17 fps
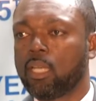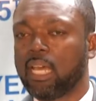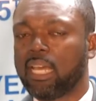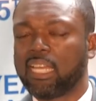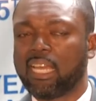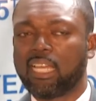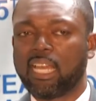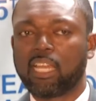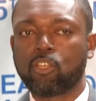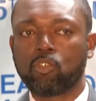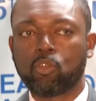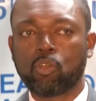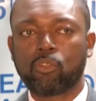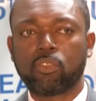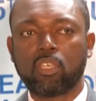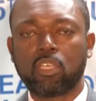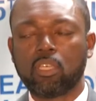And I know
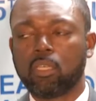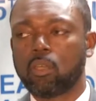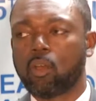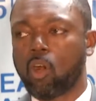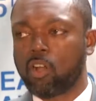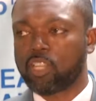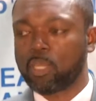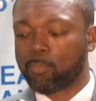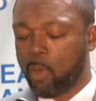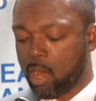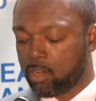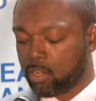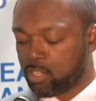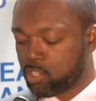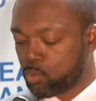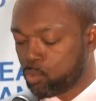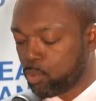all the
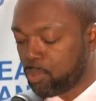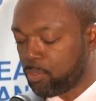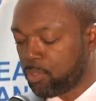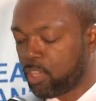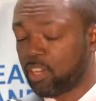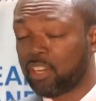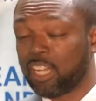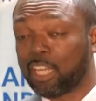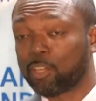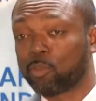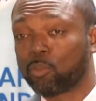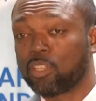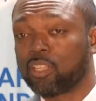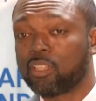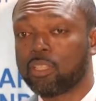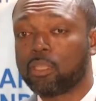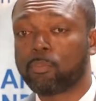partners were there,
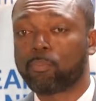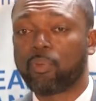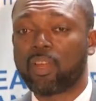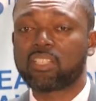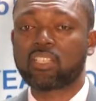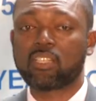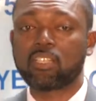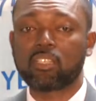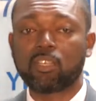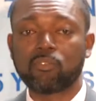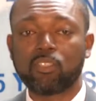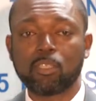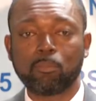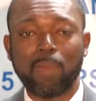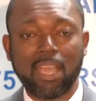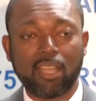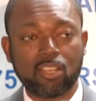including the president of the
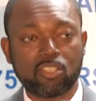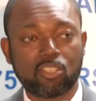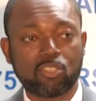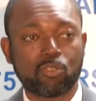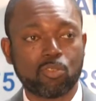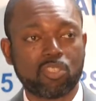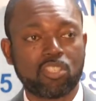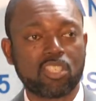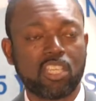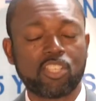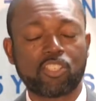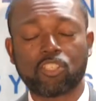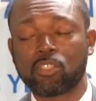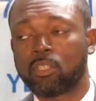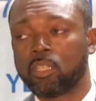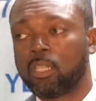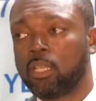Bankers
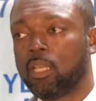Association.